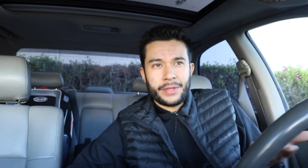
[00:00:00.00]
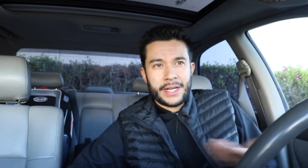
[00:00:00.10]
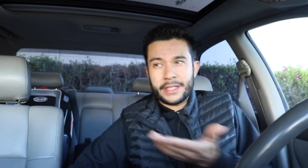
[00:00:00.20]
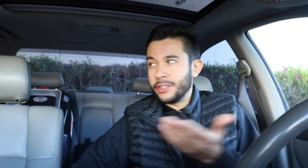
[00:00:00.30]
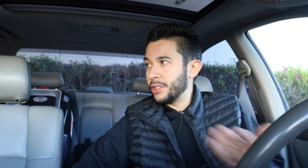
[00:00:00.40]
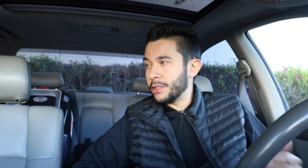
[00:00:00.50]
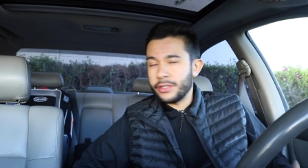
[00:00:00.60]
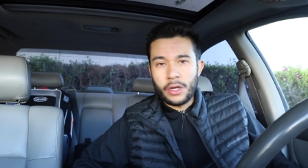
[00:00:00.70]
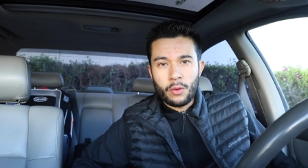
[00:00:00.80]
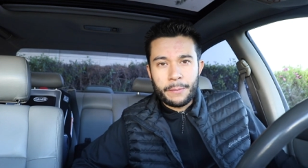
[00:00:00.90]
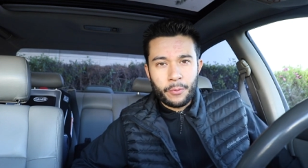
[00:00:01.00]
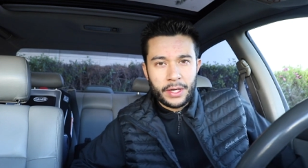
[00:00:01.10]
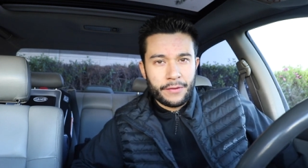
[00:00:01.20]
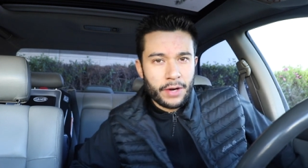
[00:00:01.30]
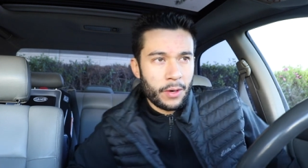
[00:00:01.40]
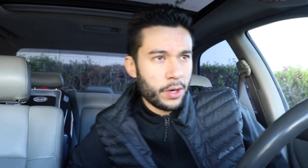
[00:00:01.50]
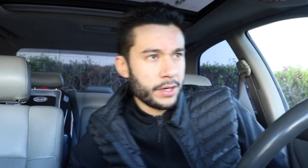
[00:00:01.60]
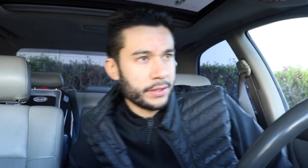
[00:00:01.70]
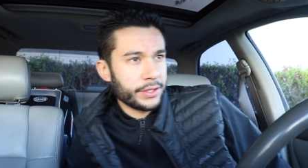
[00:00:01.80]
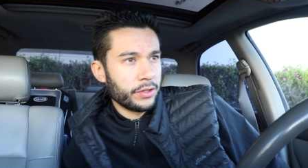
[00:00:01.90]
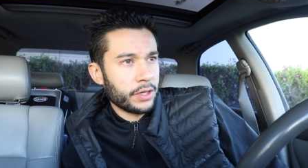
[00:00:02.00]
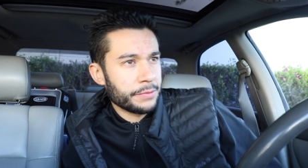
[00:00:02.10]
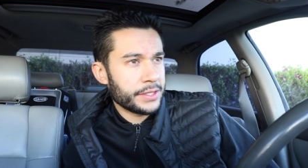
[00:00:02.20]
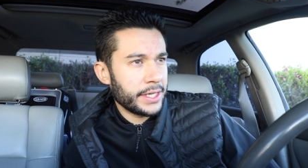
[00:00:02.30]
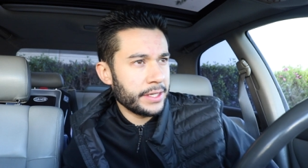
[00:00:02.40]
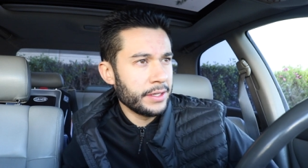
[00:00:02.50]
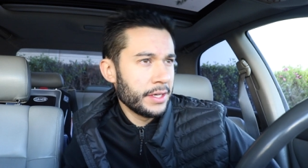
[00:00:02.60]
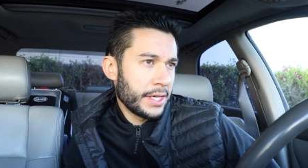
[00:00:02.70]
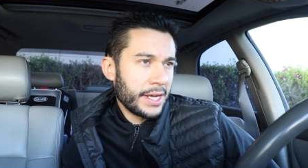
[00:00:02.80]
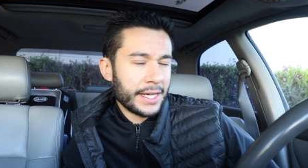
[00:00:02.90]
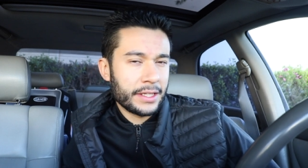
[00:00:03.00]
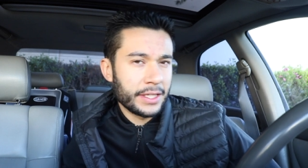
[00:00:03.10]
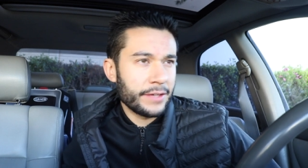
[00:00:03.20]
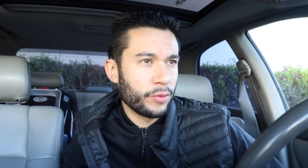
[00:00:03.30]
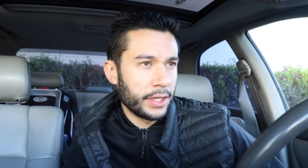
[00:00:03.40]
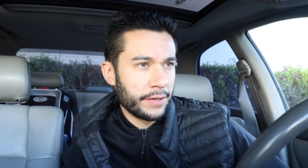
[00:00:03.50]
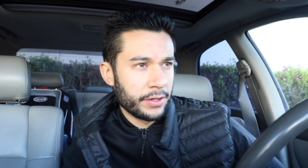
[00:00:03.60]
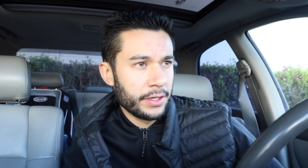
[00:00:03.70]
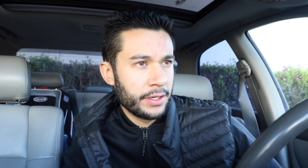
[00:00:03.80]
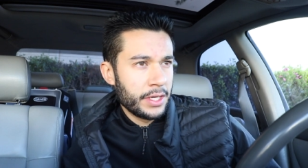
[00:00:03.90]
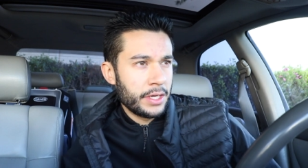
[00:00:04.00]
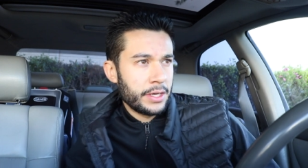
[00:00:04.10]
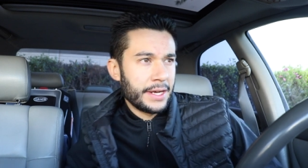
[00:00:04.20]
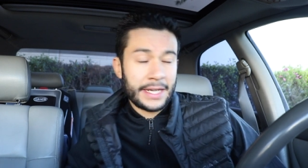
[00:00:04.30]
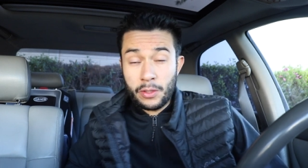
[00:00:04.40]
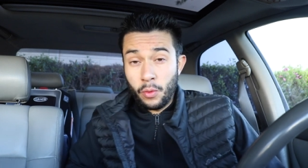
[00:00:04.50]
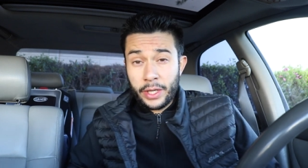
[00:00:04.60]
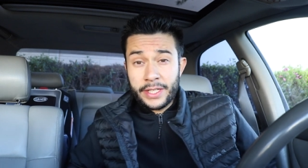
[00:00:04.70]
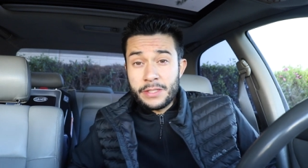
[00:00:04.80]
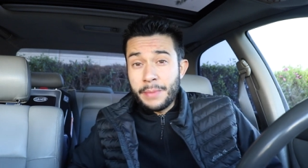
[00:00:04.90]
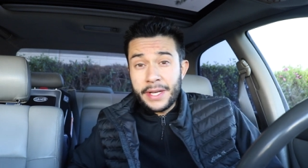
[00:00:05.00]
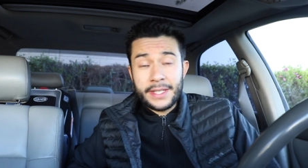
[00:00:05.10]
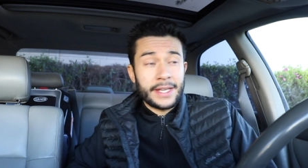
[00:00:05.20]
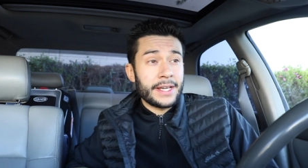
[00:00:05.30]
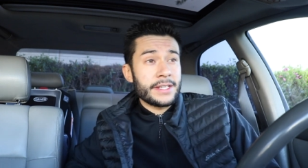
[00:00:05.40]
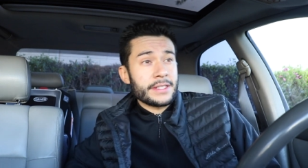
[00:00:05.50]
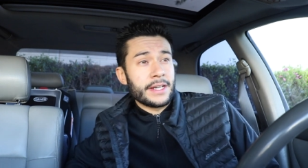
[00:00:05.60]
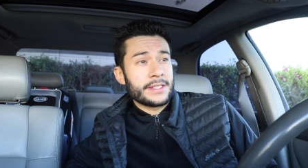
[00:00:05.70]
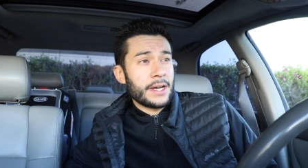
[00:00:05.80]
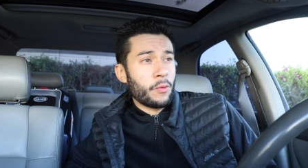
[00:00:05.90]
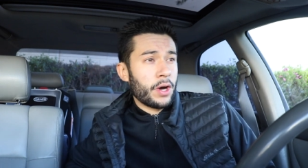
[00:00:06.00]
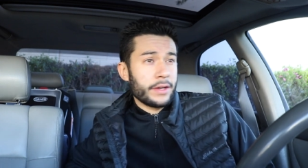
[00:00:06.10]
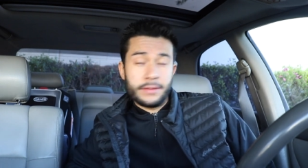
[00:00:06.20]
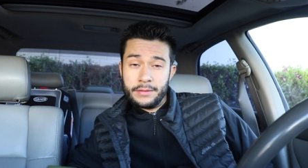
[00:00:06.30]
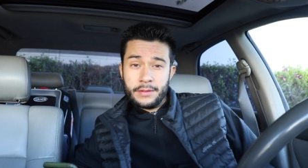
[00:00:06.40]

I could just show up whenever I want. You know what I'm saying? And I could leave whenever. And I could work as many days as I want.